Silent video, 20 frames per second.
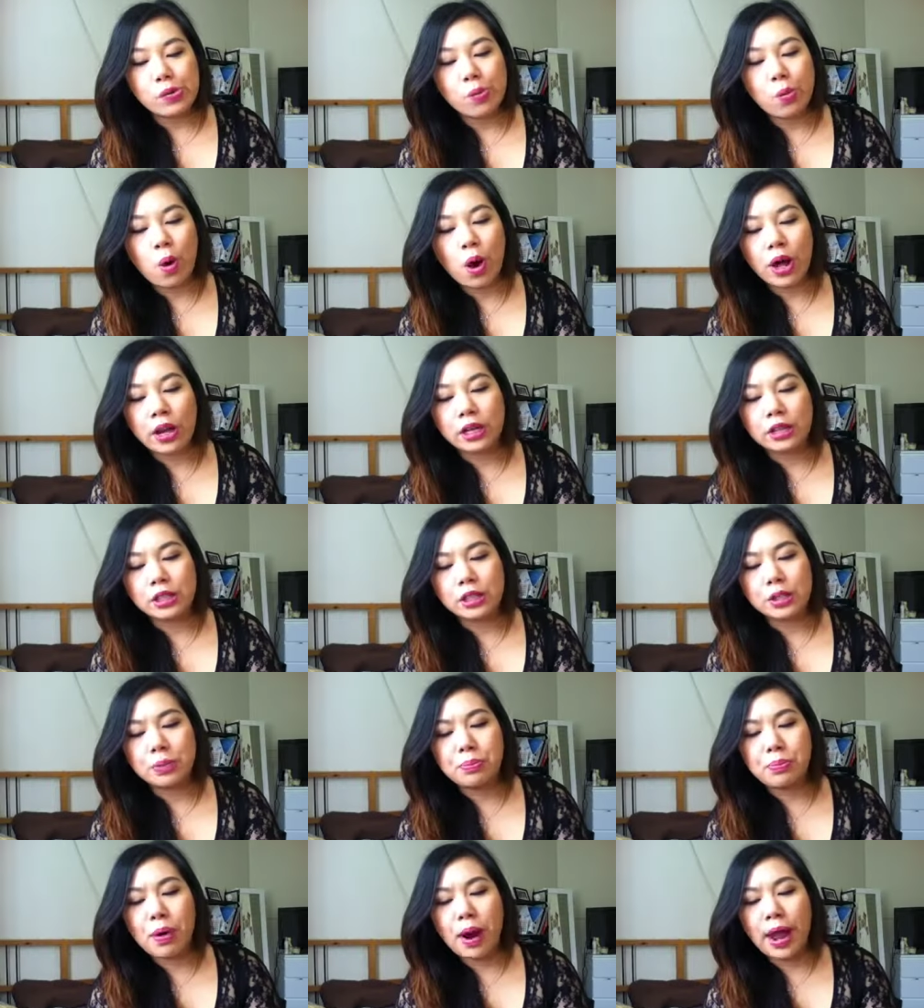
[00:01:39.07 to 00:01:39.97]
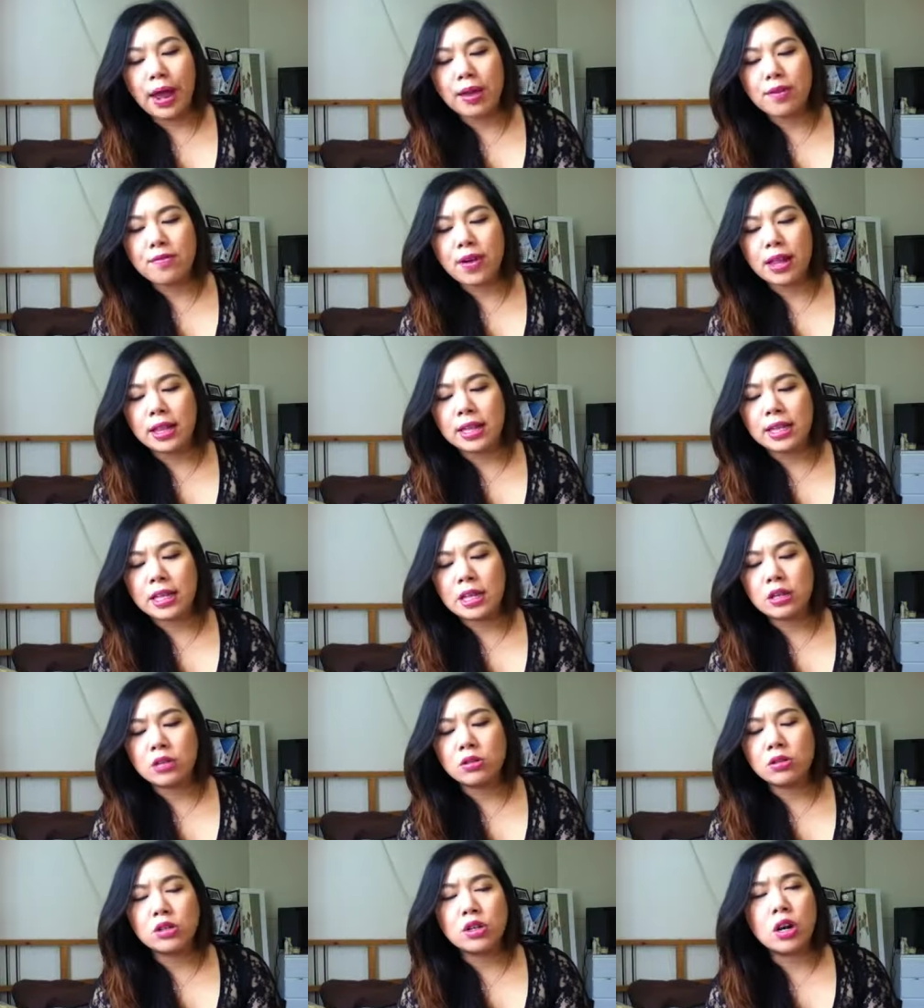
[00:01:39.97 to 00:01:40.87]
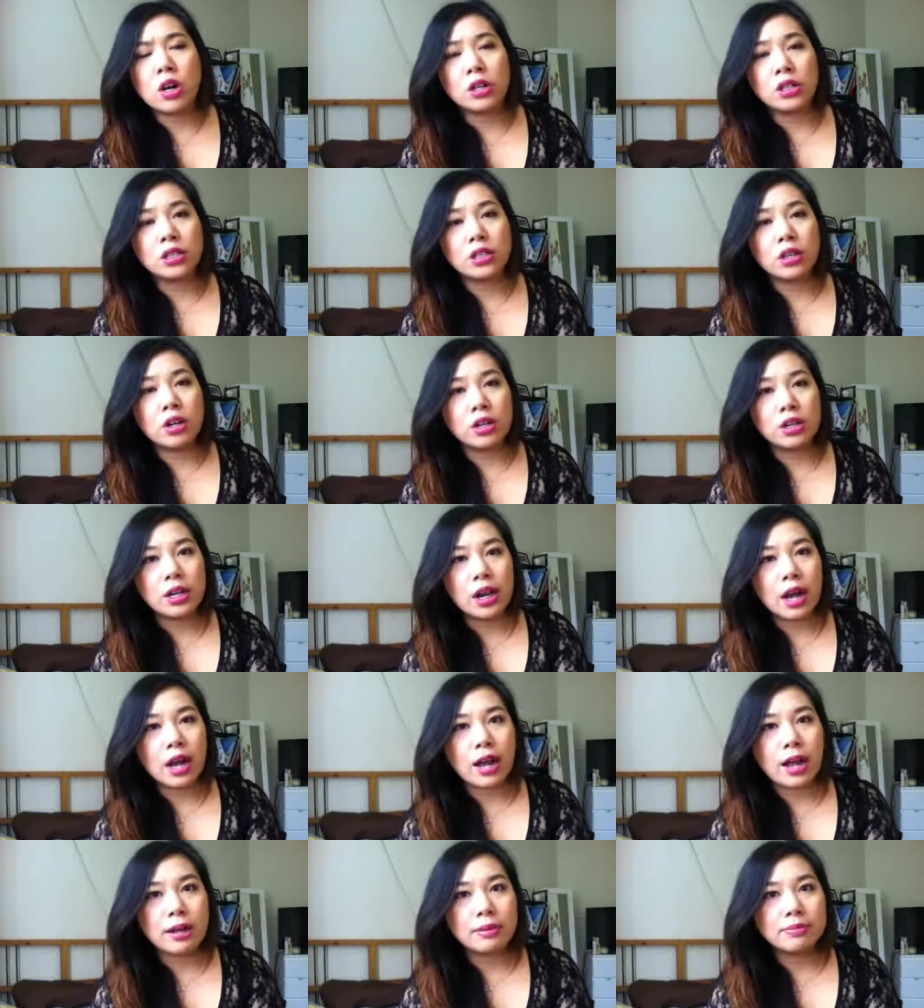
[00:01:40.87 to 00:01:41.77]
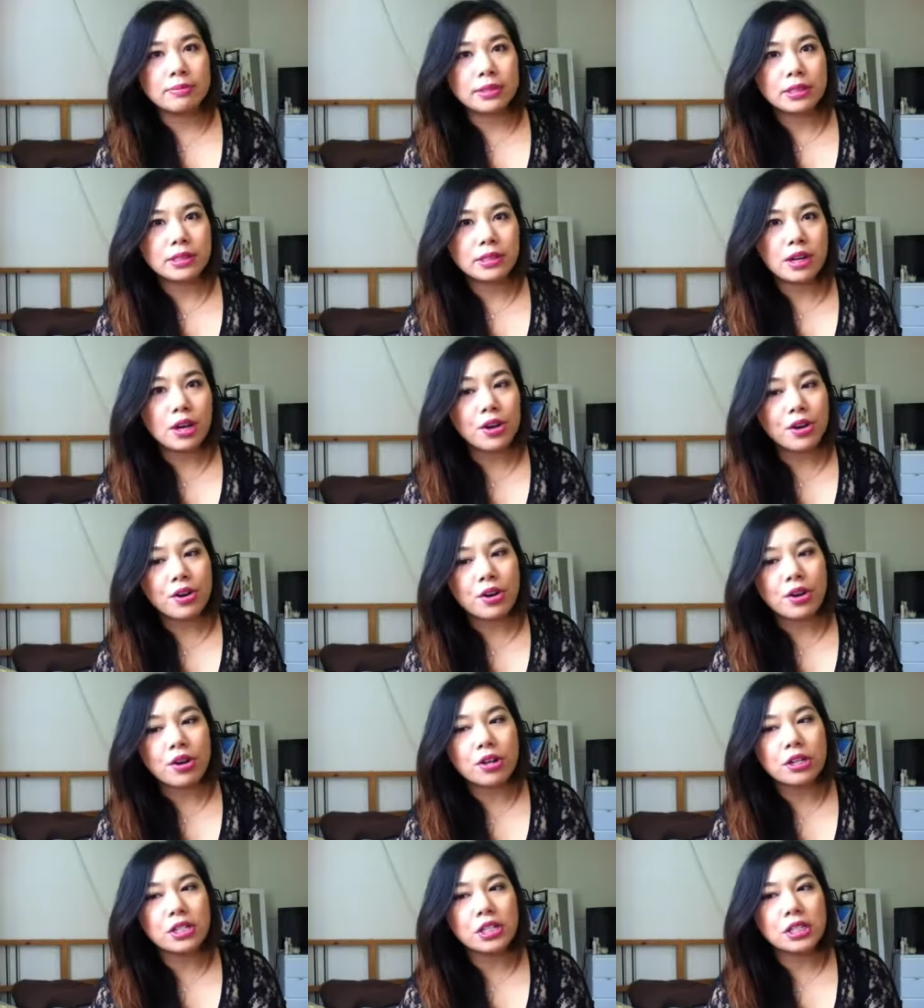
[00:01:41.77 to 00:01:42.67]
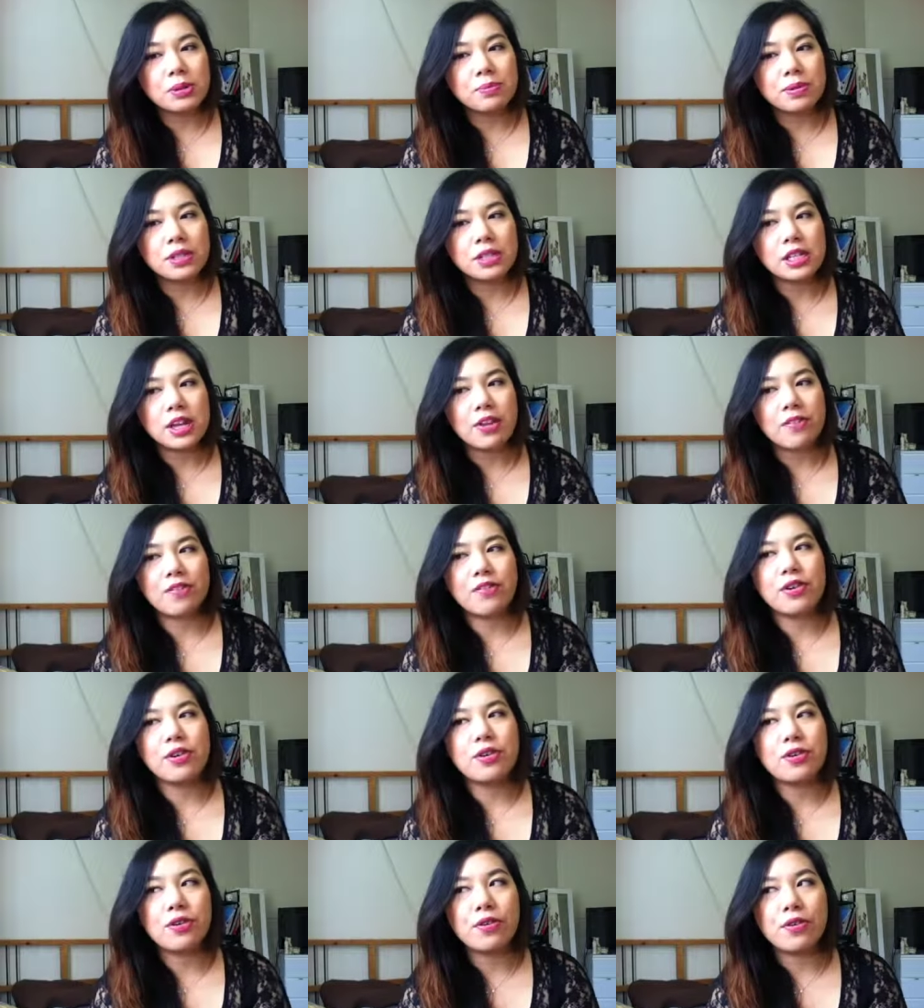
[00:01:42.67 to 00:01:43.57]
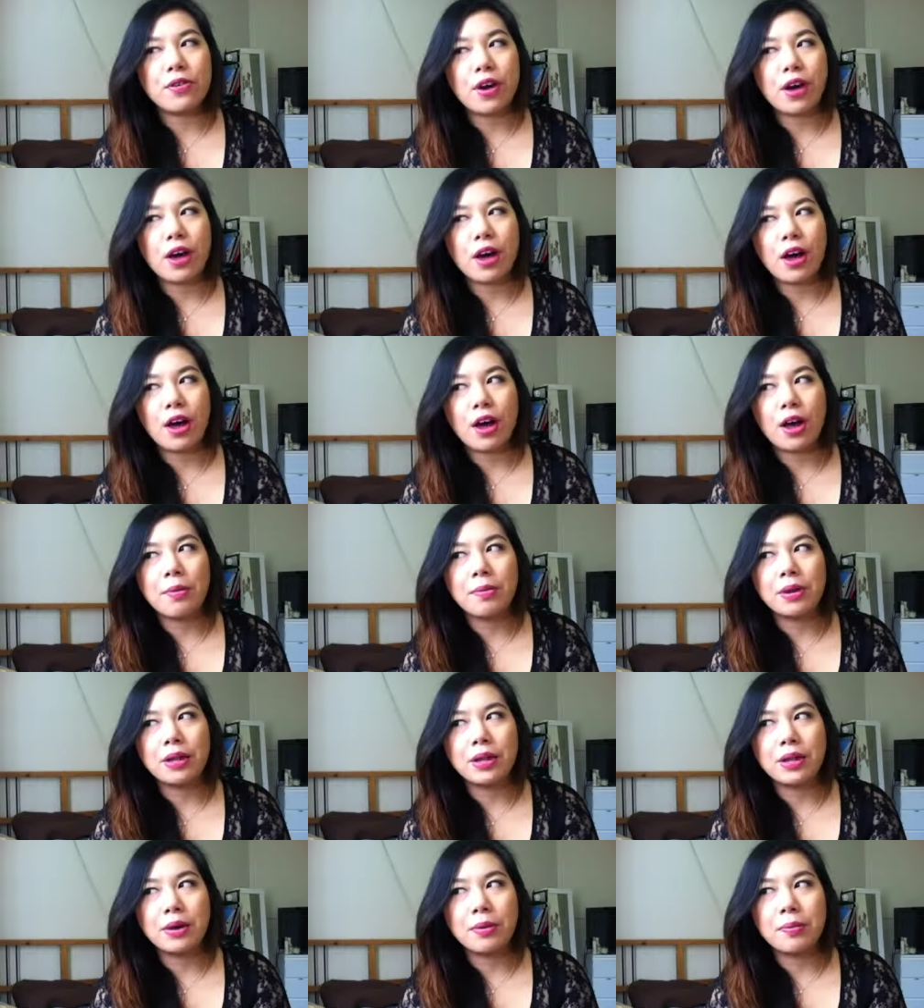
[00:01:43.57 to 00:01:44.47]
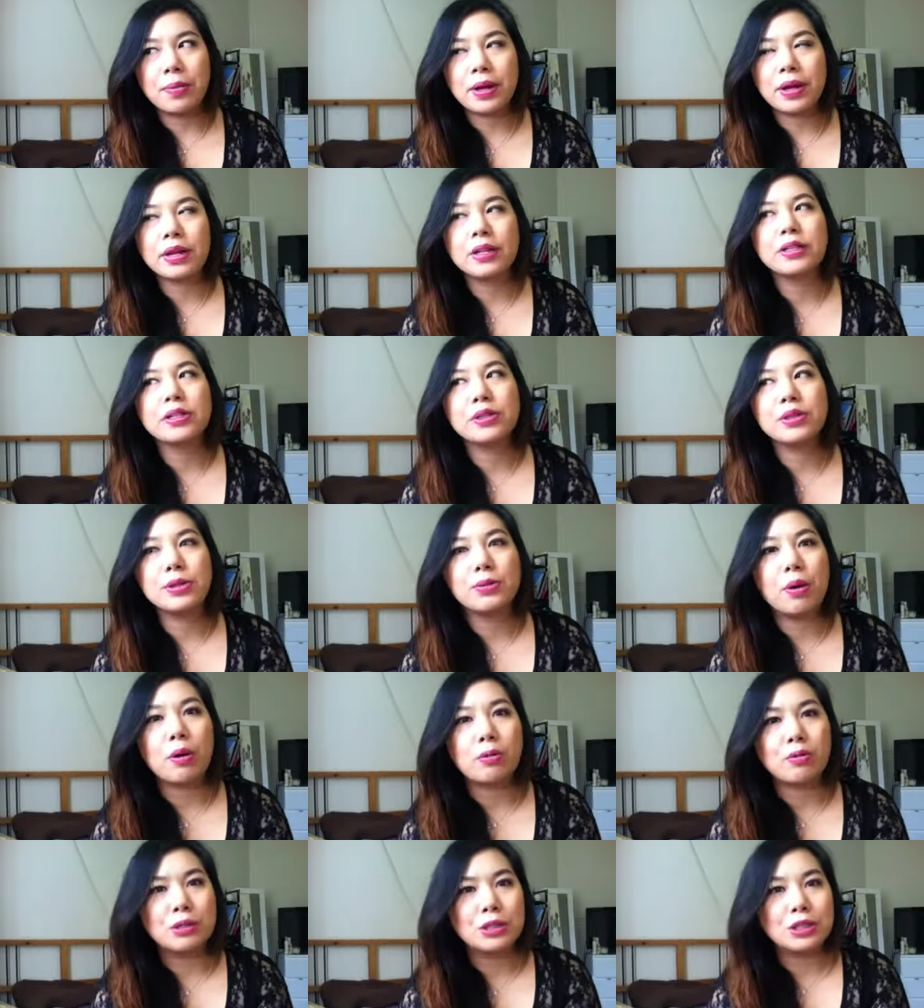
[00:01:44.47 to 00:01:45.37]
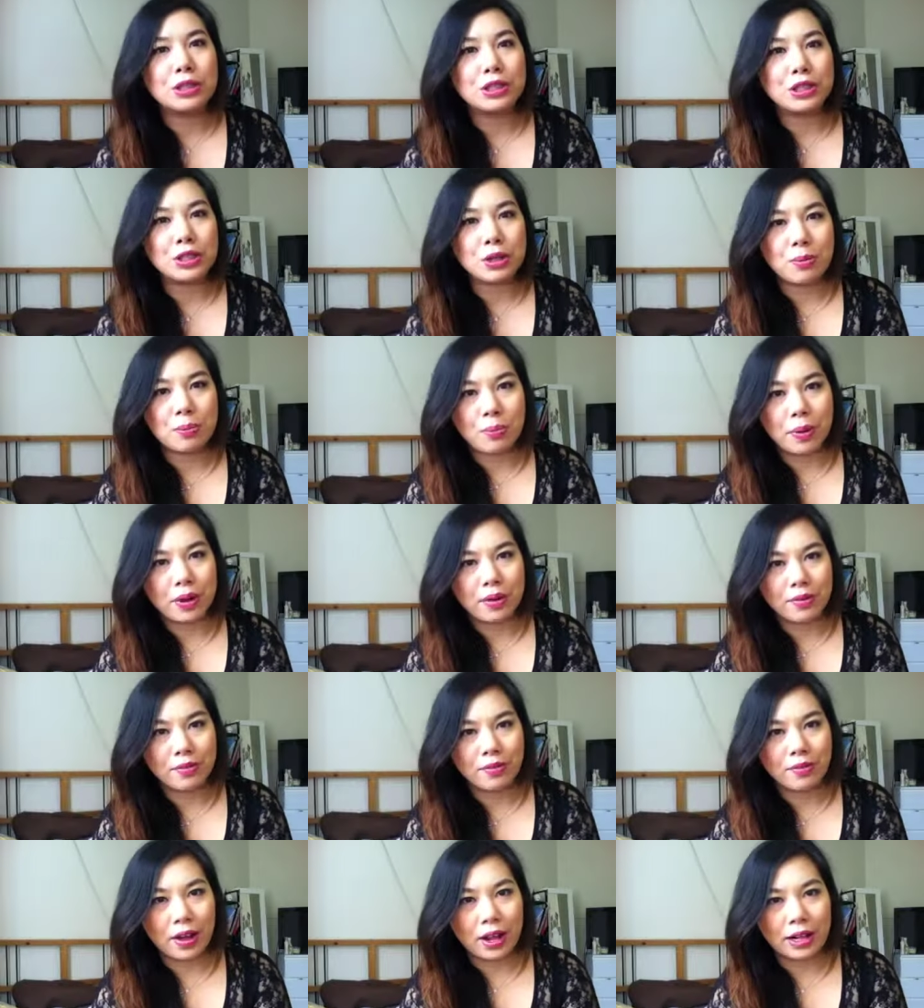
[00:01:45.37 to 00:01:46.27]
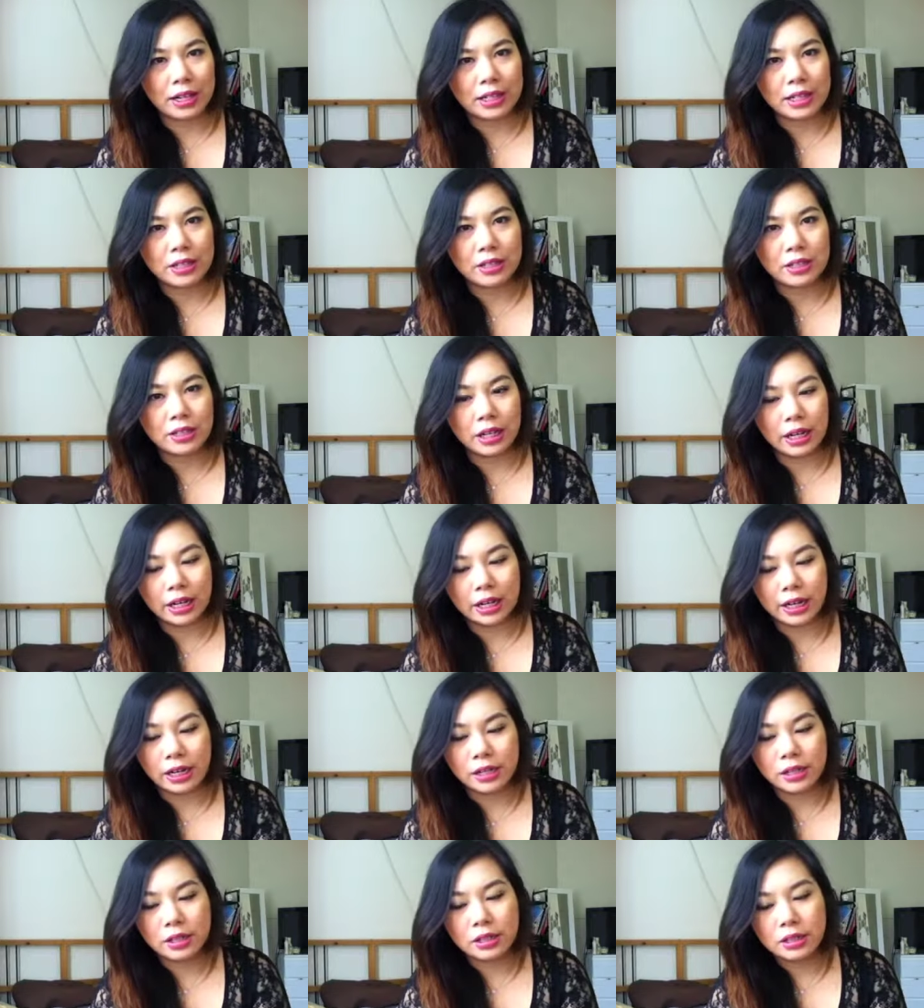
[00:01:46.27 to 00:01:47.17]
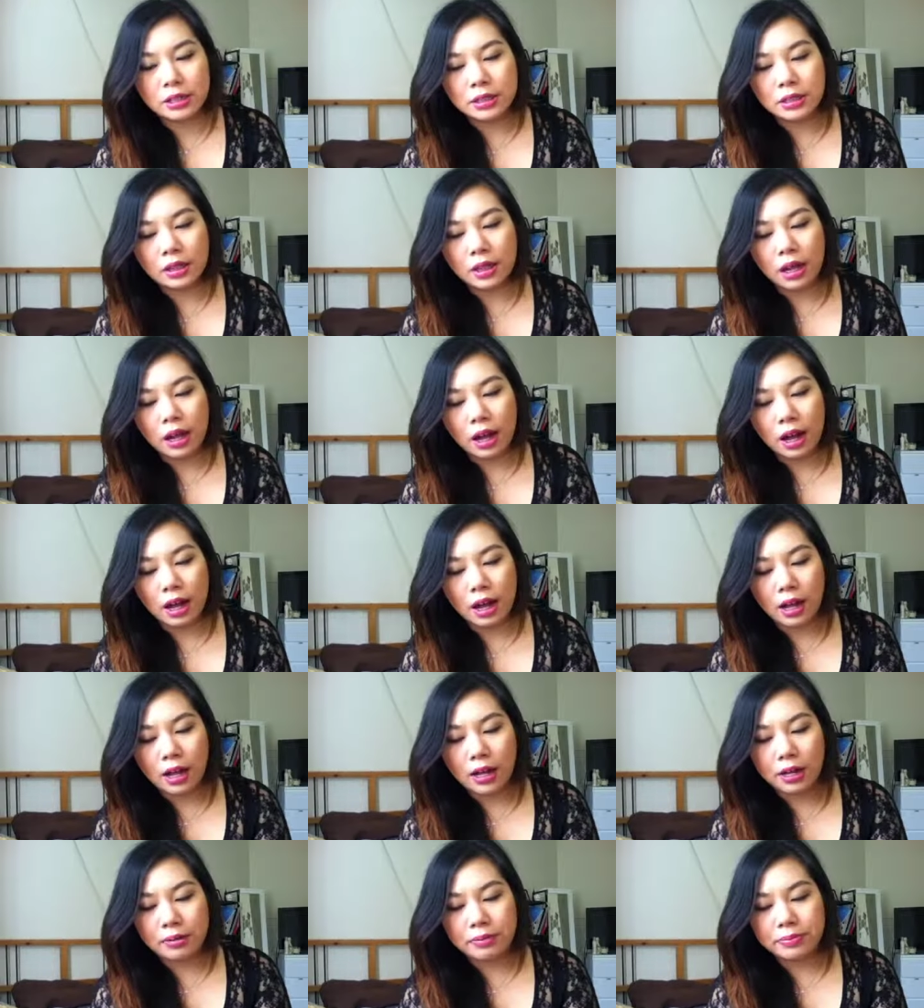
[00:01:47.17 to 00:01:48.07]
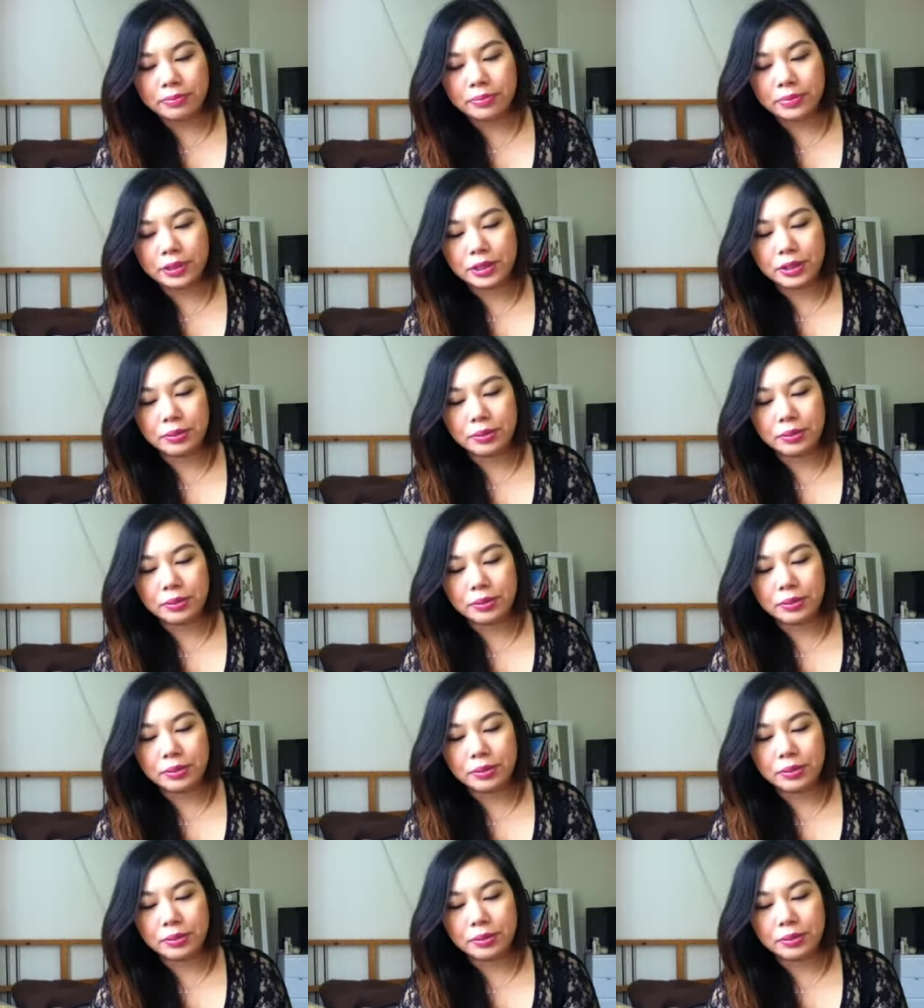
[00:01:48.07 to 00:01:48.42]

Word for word: one, Supre, Valley Girl or Cotton On. Um, Cotton On just because I feel I'm a little bit too old to shop at Valley Girl and um,